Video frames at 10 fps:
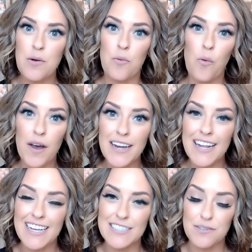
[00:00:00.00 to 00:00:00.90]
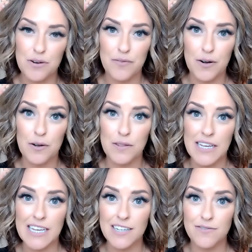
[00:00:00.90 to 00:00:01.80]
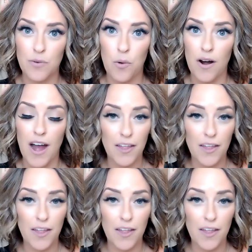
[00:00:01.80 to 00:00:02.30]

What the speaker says: One is a referral link for